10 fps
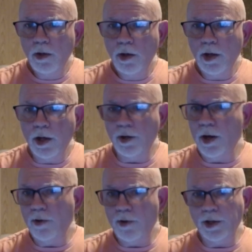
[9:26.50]

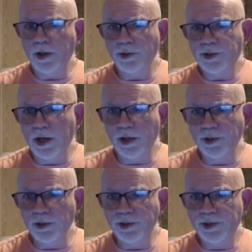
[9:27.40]
internet radio
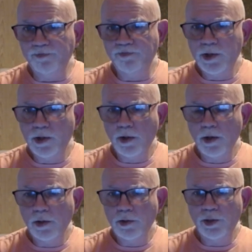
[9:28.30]
stations.
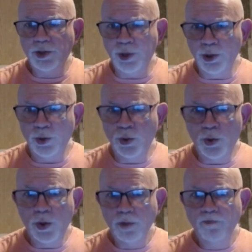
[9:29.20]
2
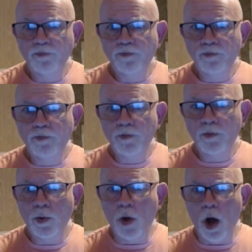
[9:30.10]

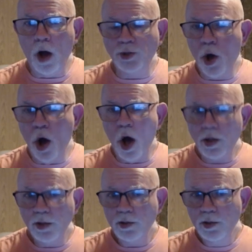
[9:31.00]
are
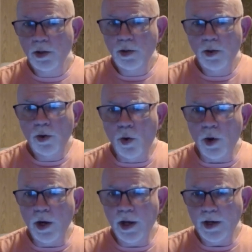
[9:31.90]

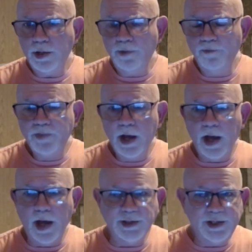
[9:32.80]
talk-oriented,
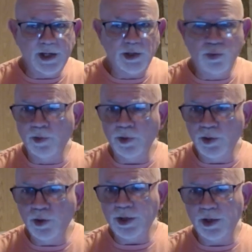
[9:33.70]
and 6 will be
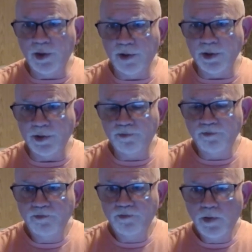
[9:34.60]
music-driven.
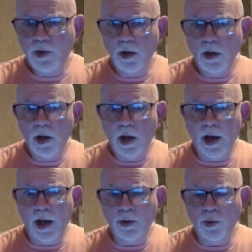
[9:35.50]

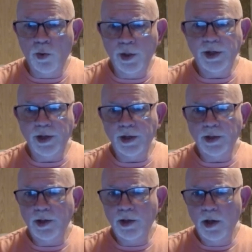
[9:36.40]
And we need
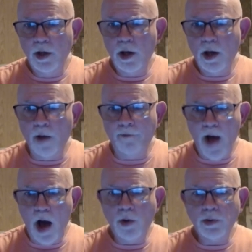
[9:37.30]

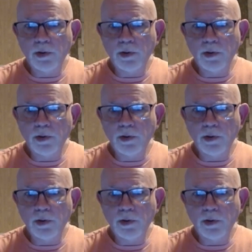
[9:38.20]
about